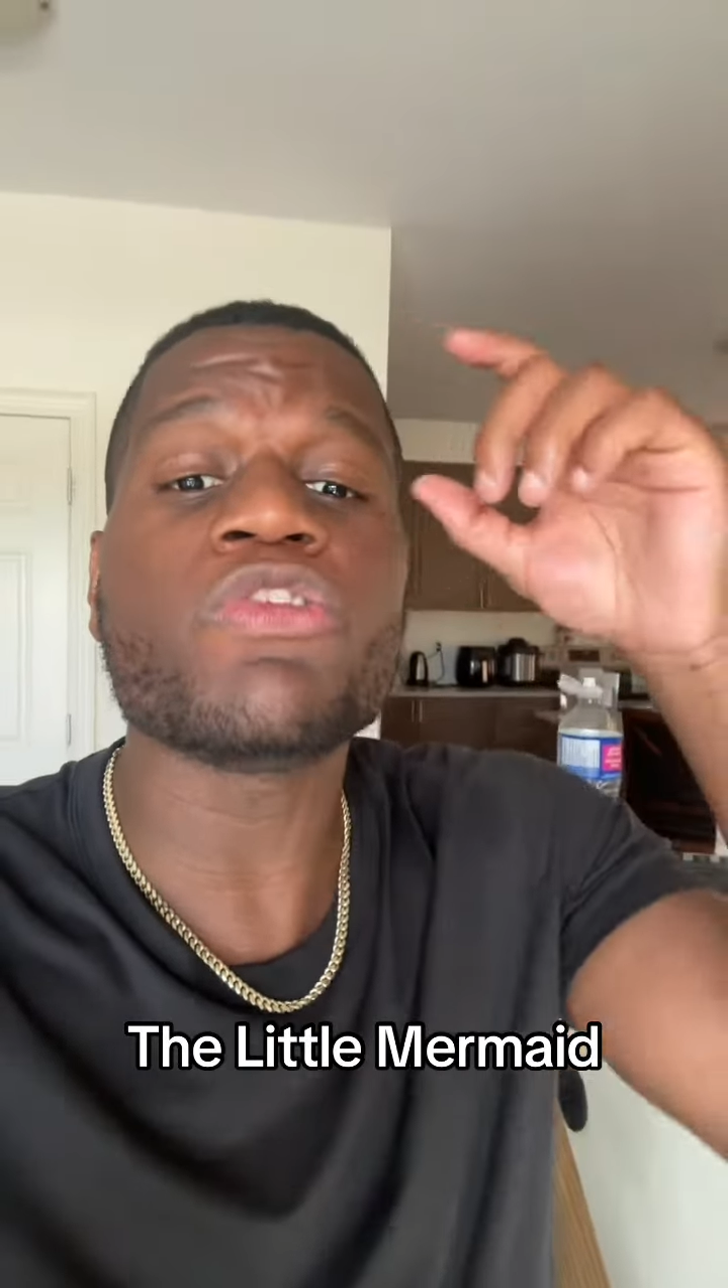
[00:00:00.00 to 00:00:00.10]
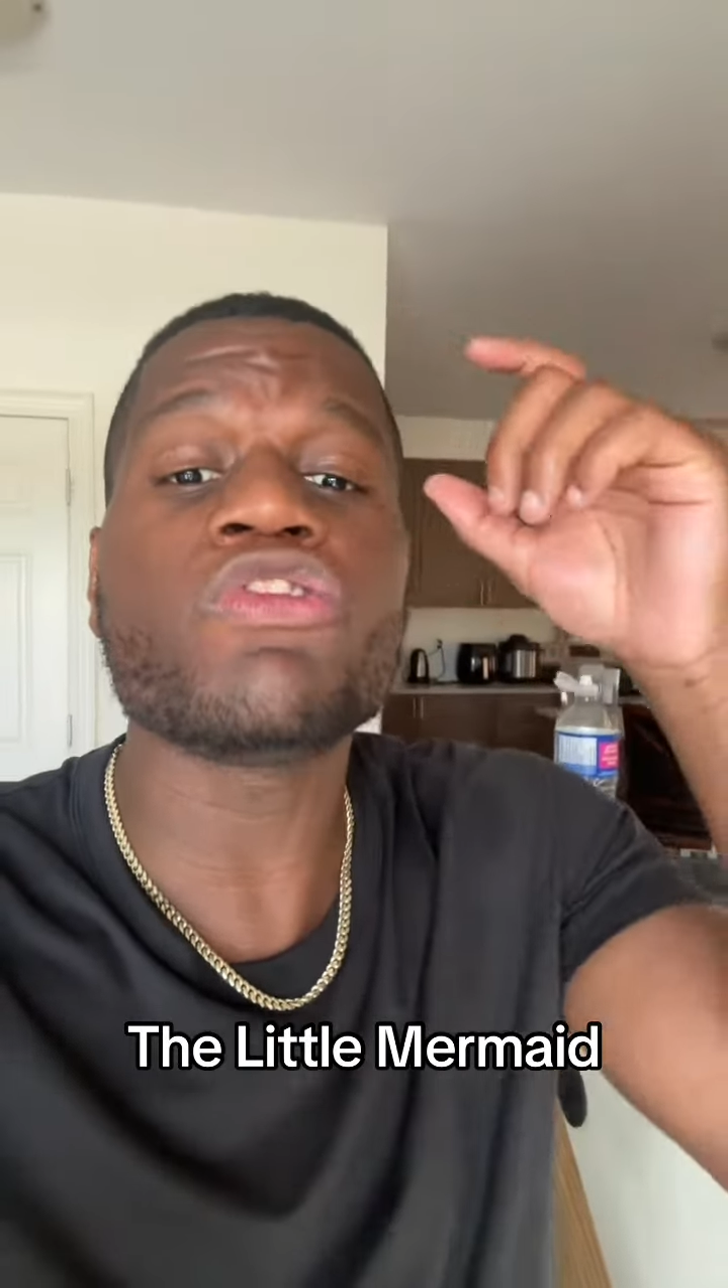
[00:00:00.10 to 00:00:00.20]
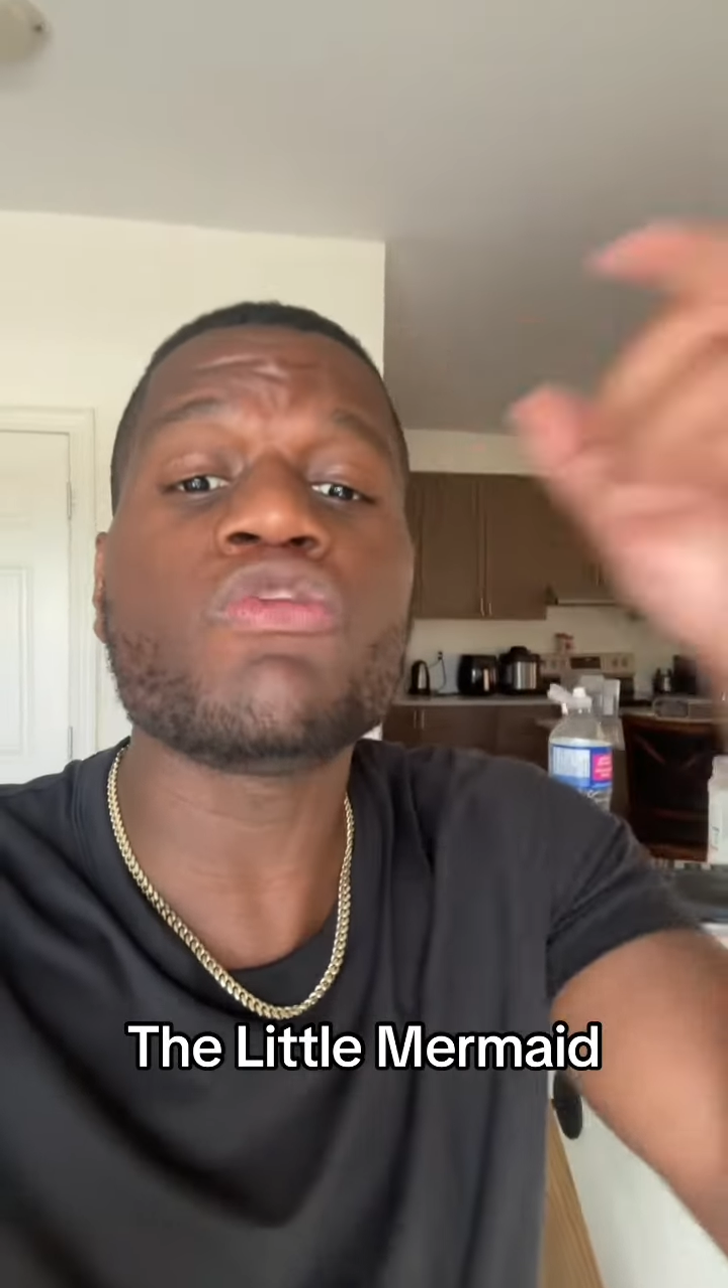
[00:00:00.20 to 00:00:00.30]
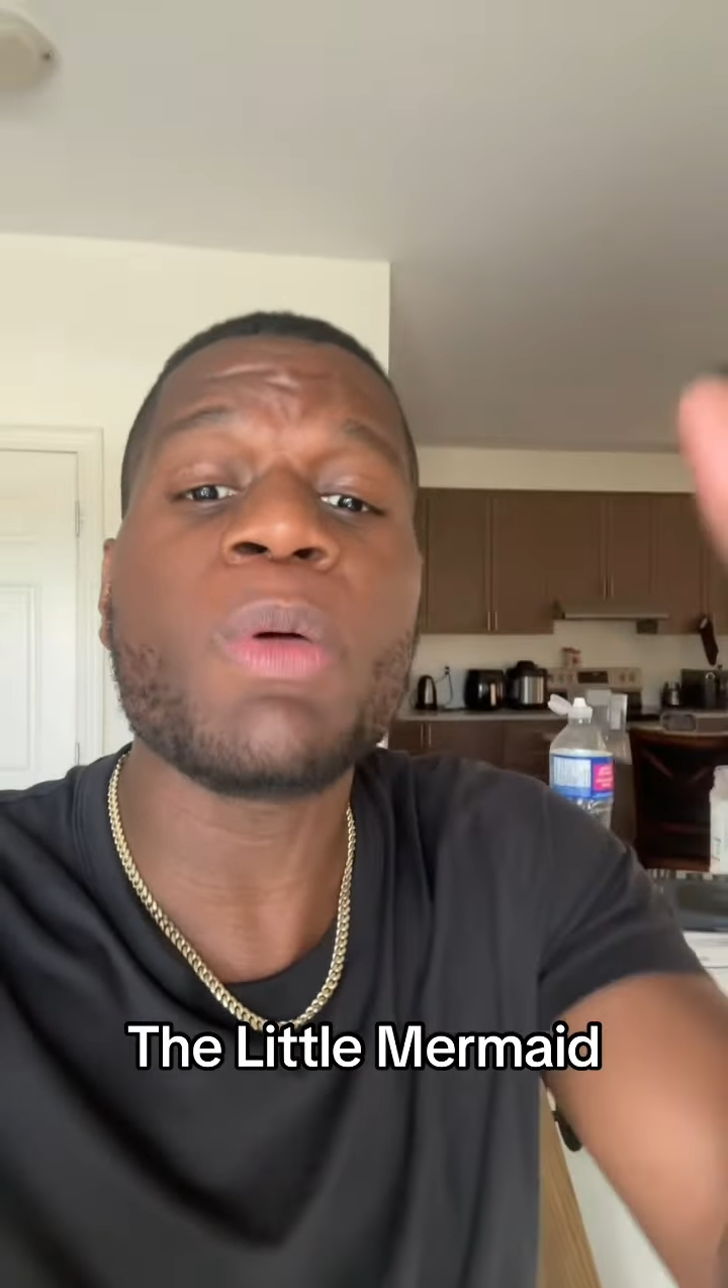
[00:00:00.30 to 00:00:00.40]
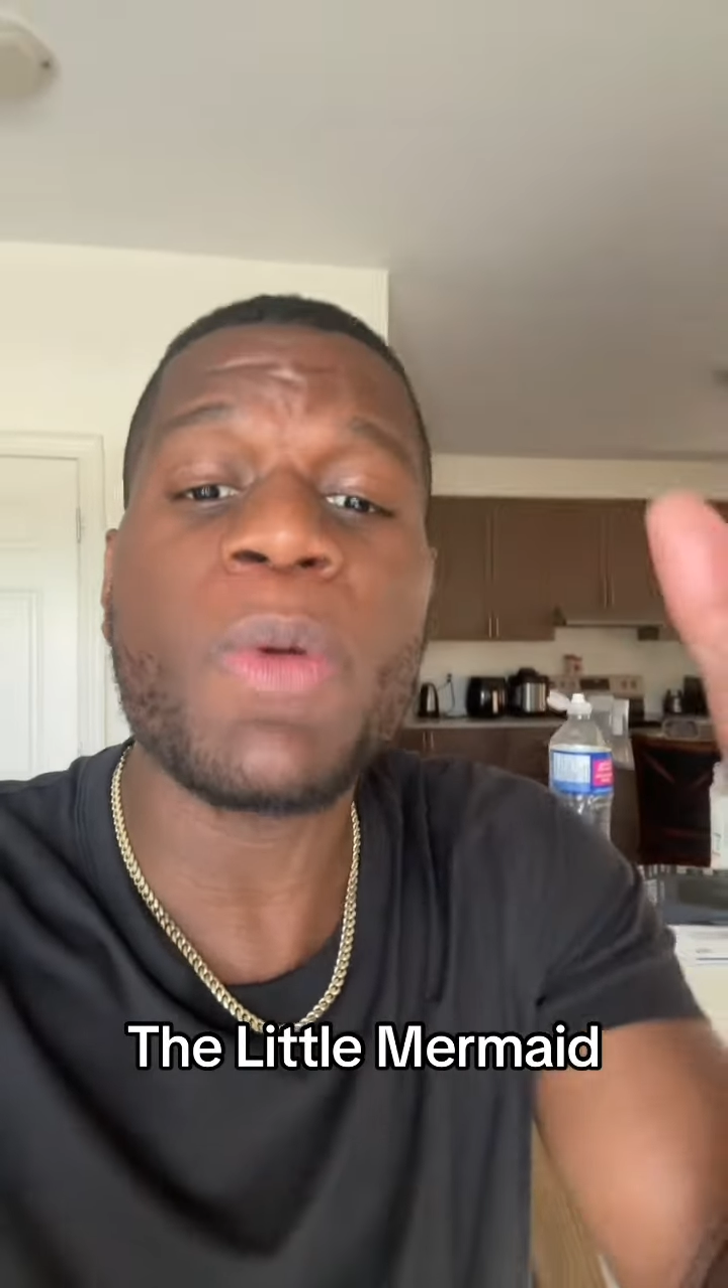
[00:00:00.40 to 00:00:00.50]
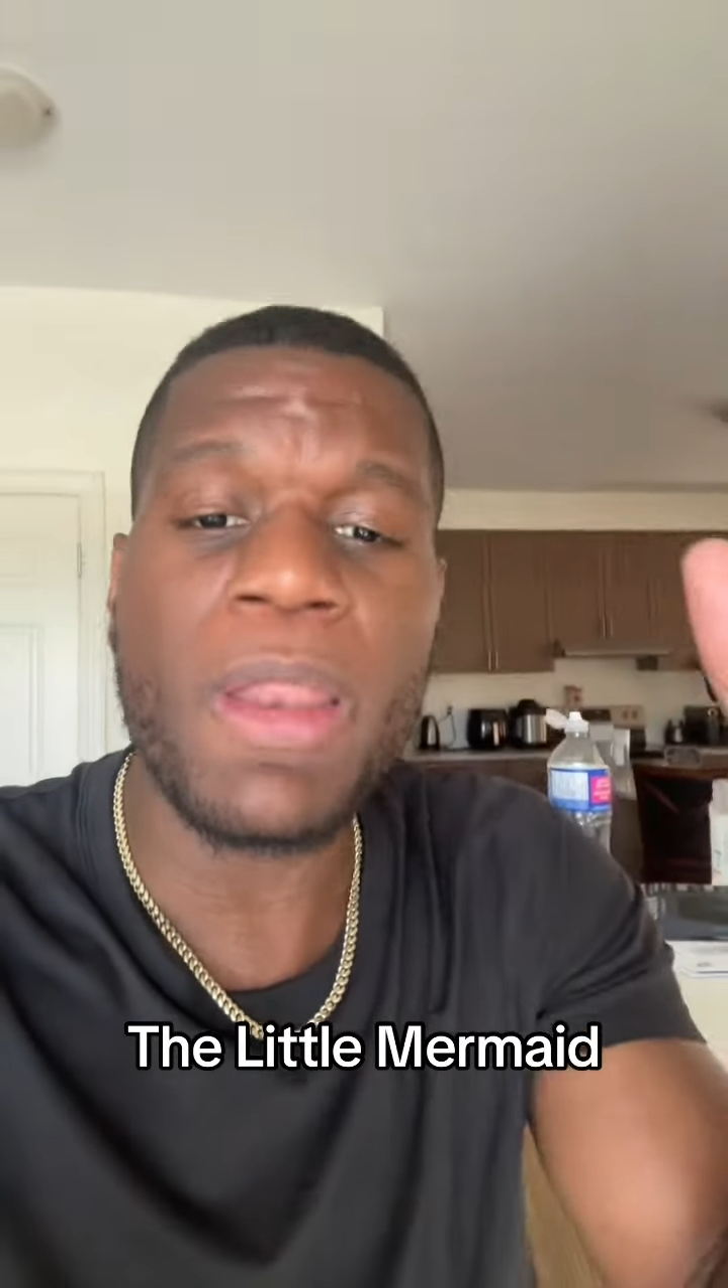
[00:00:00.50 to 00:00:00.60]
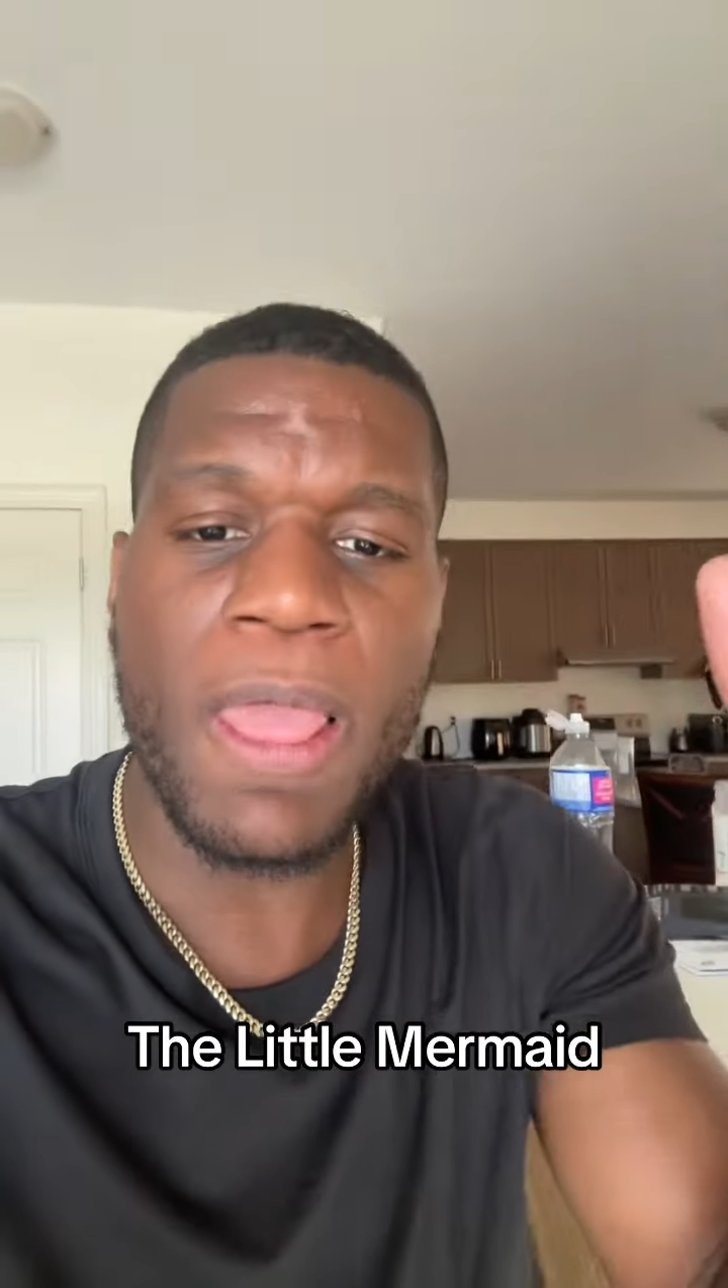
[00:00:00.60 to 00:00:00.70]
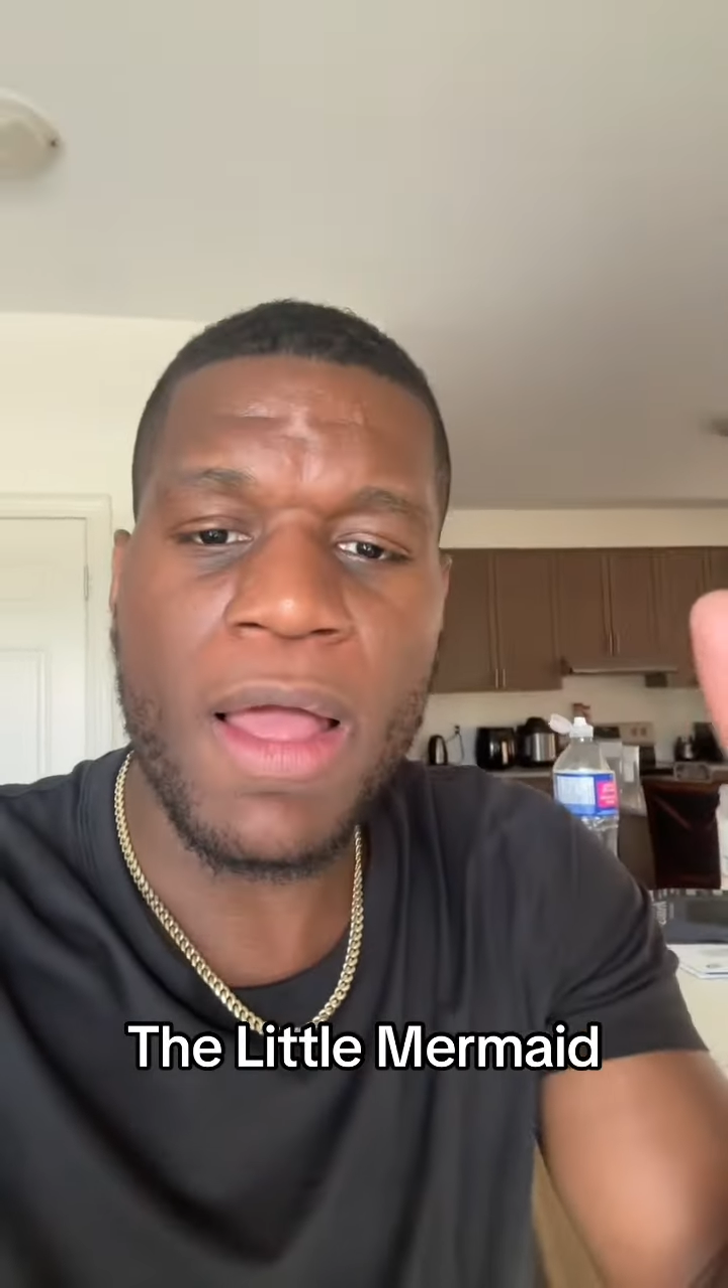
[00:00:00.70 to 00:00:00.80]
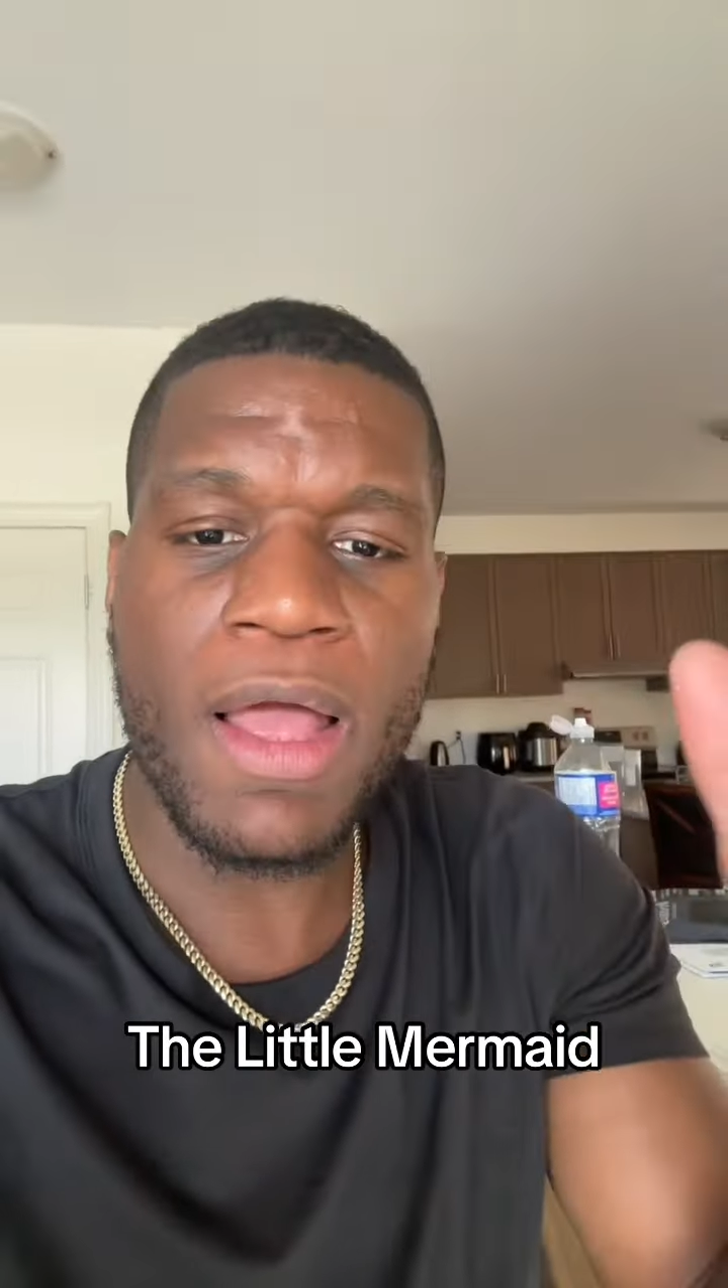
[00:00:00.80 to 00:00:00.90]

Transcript: spirit.